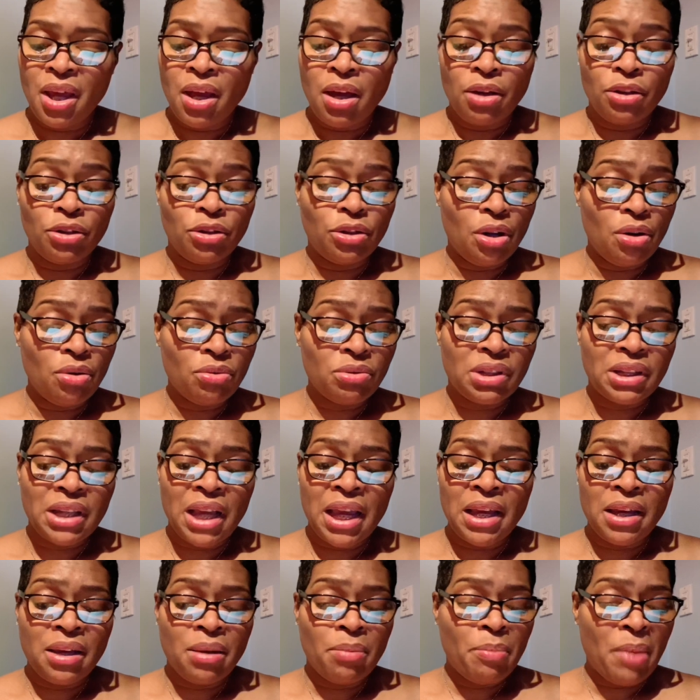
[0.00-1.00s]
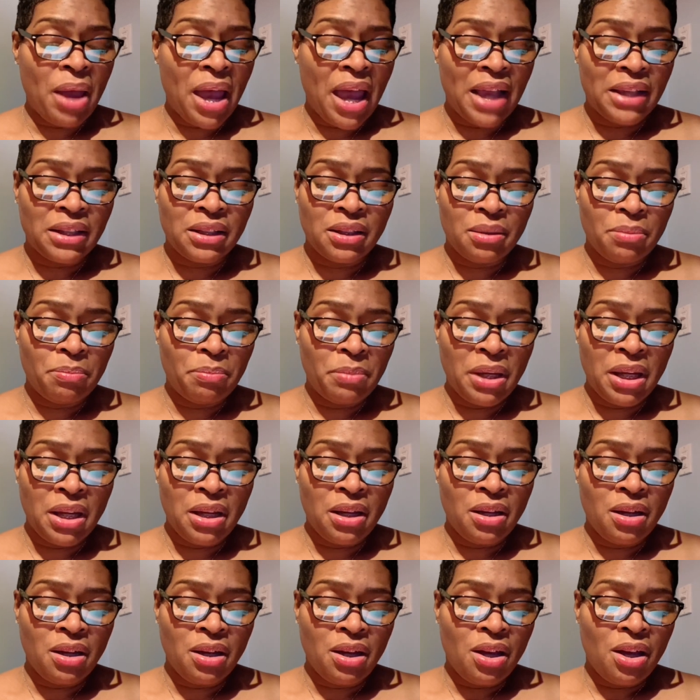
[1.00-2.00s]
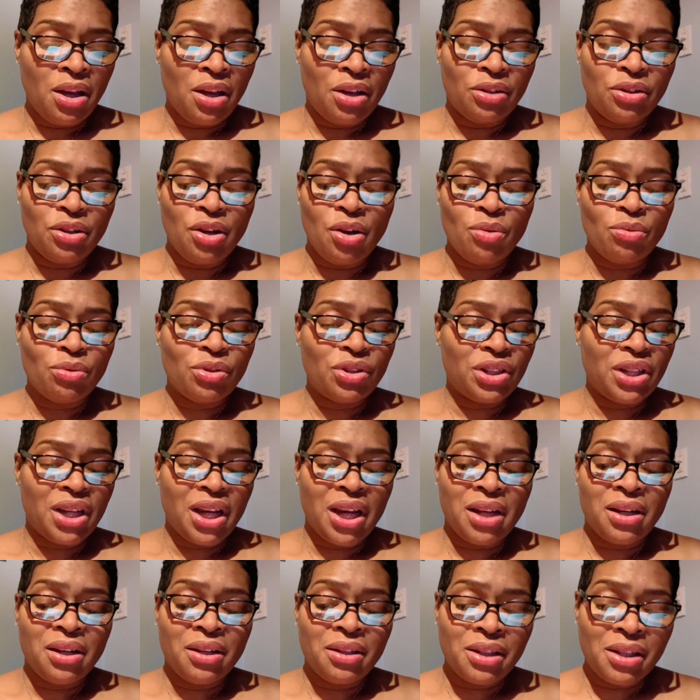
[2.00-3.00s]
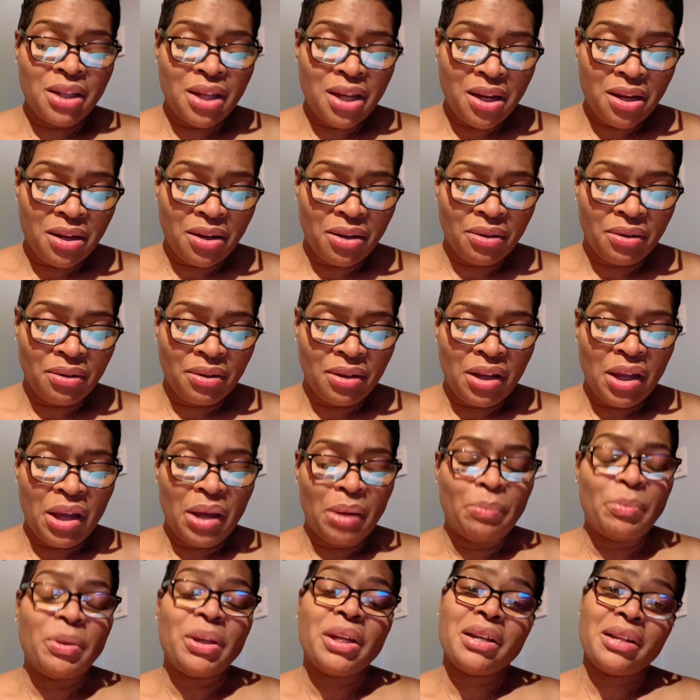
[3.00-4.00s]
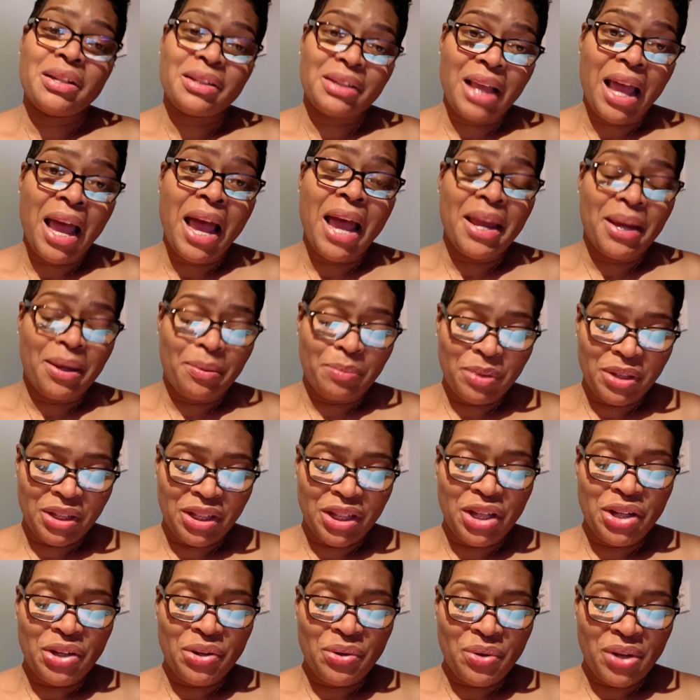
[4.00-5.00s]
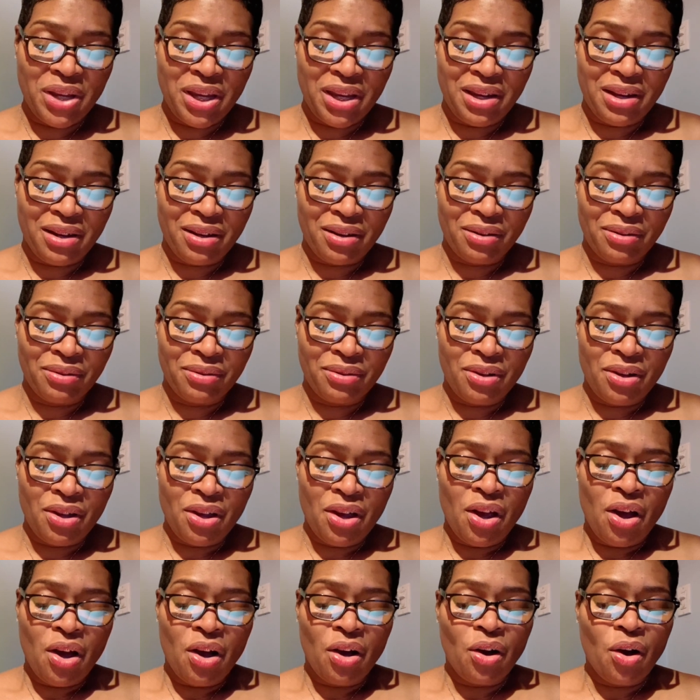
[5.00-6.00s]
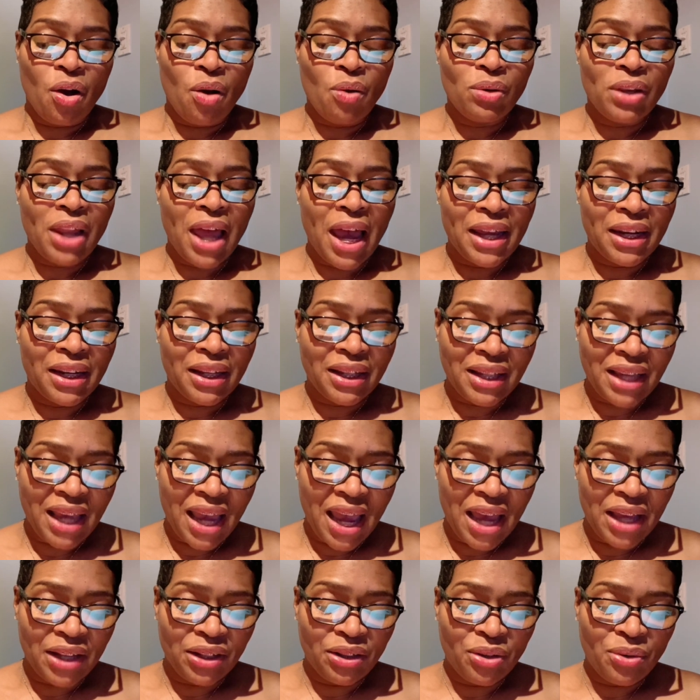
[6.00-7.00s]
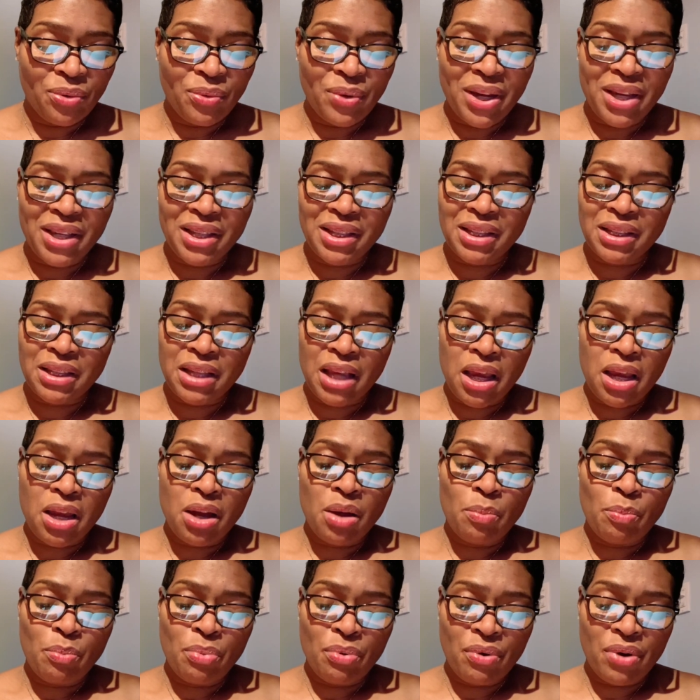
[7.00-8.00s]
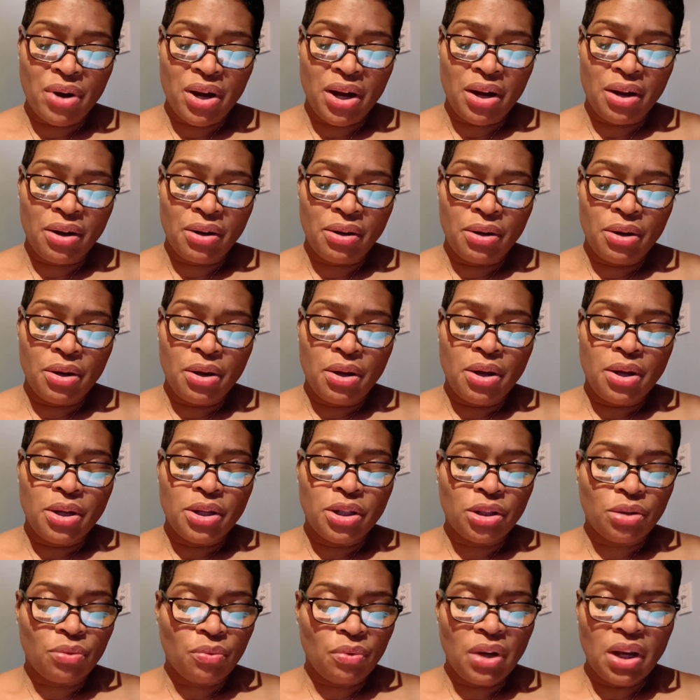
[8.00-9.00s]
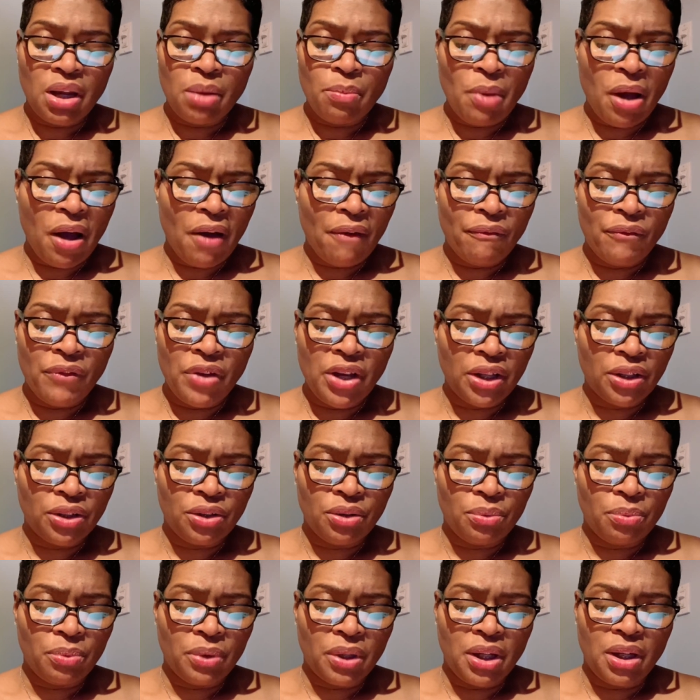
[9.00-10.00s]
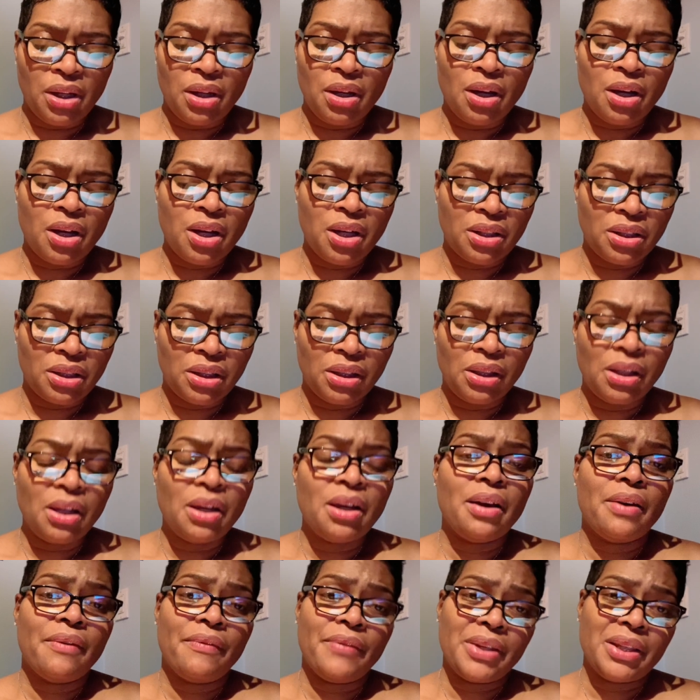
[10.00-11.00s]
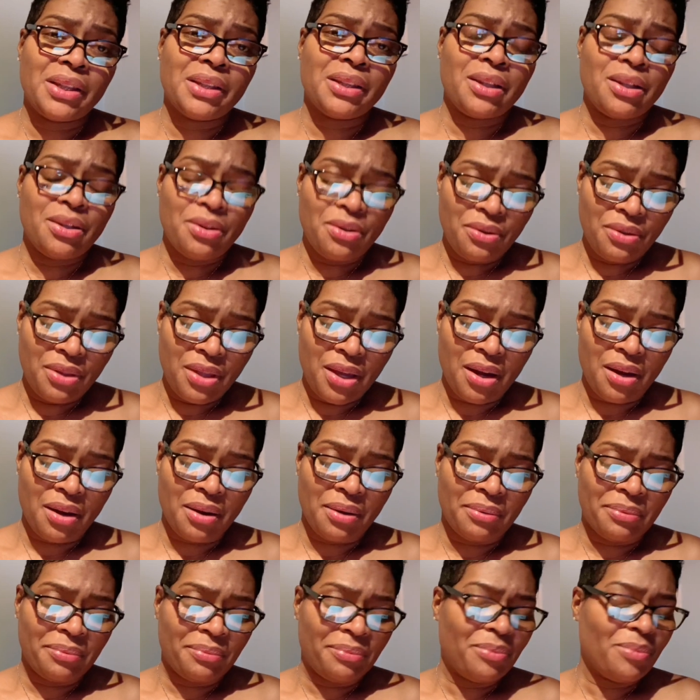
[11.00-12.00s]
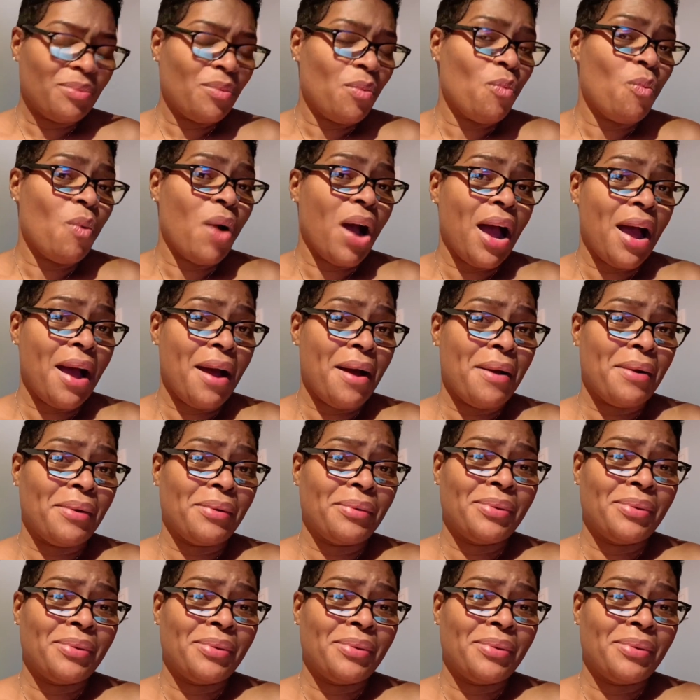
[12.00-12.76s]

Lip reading: Don't say goodbye to me. Don't shed a tear because I am still here. Go light a candle and say a prayer. Scream out victory because love is still there. Wow.